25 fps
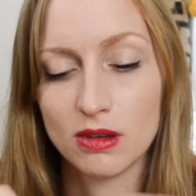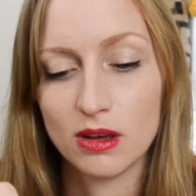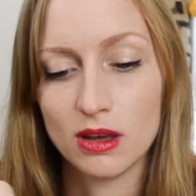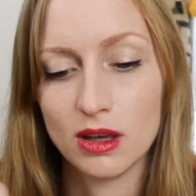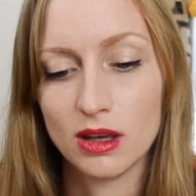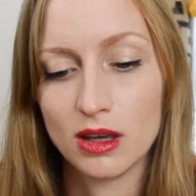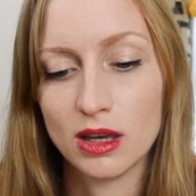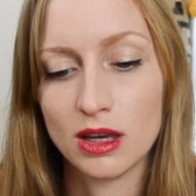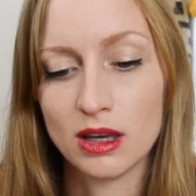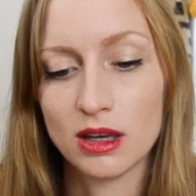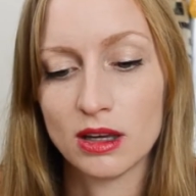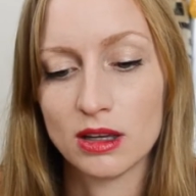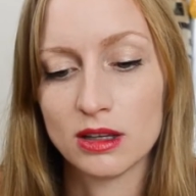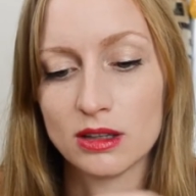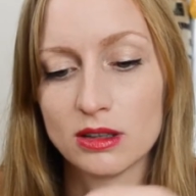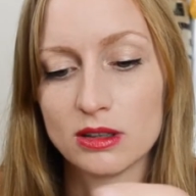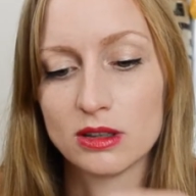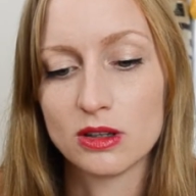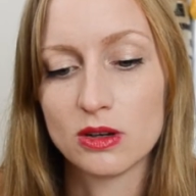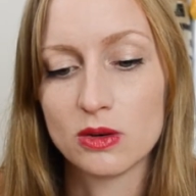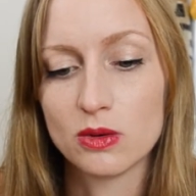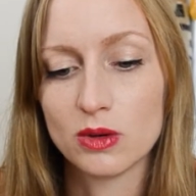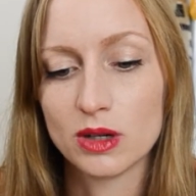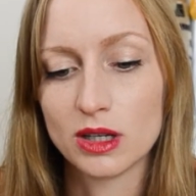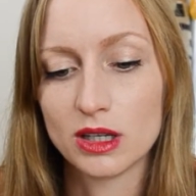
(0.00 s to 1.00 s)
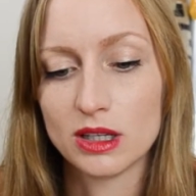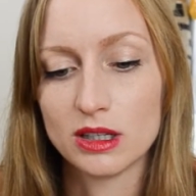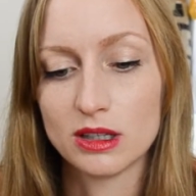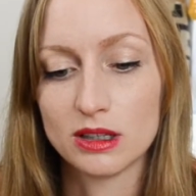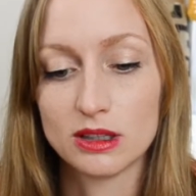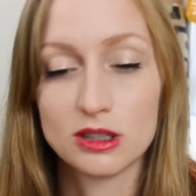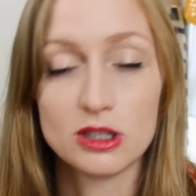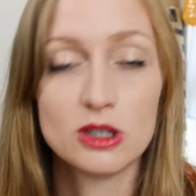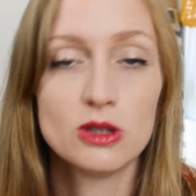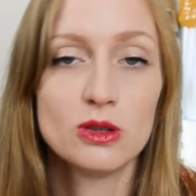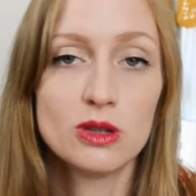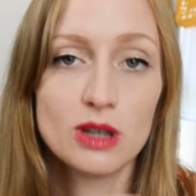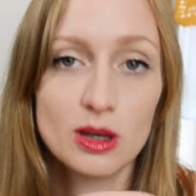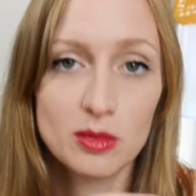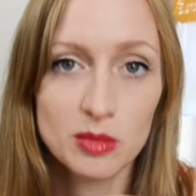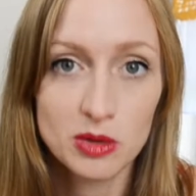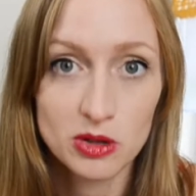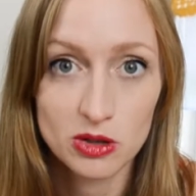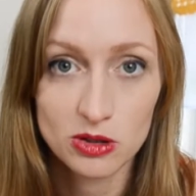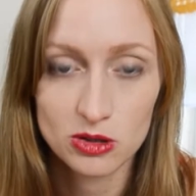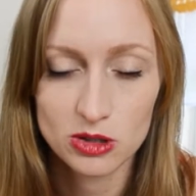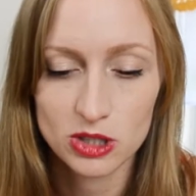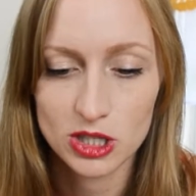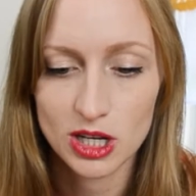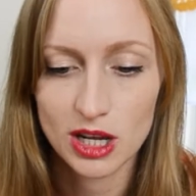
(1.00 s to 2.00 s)
and going in 2 double
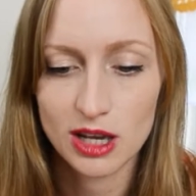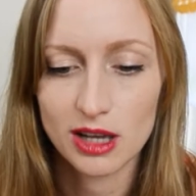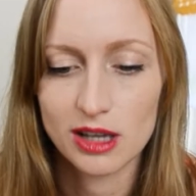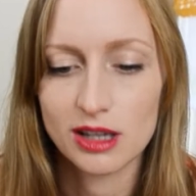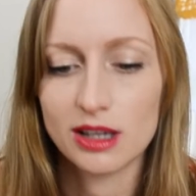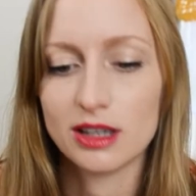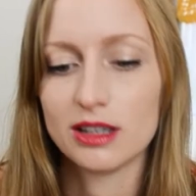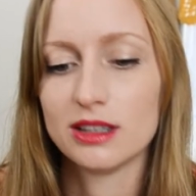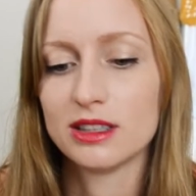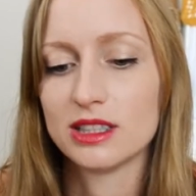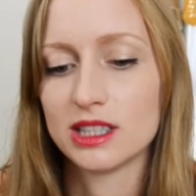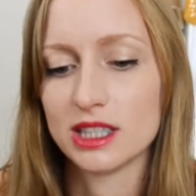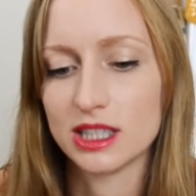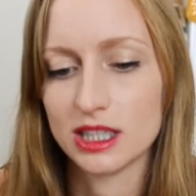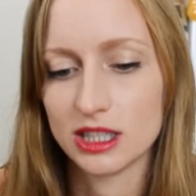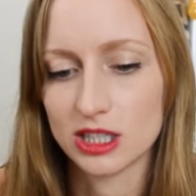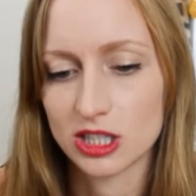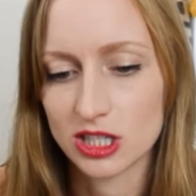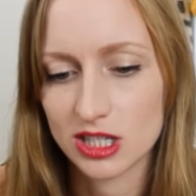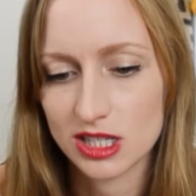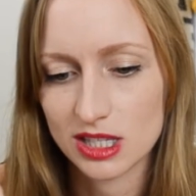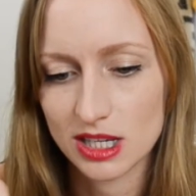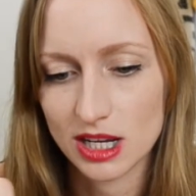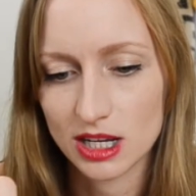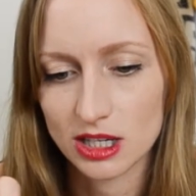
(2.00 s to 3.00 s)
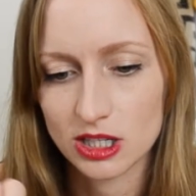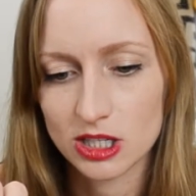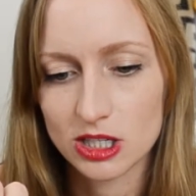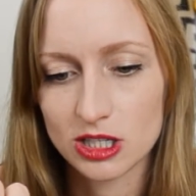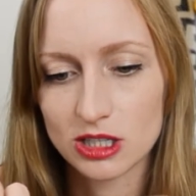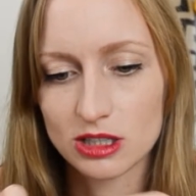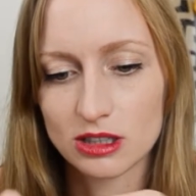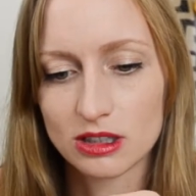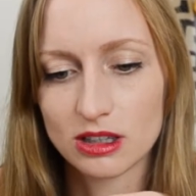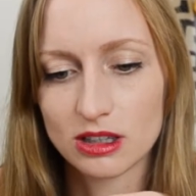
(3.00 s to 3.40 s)
crochet into each stitch.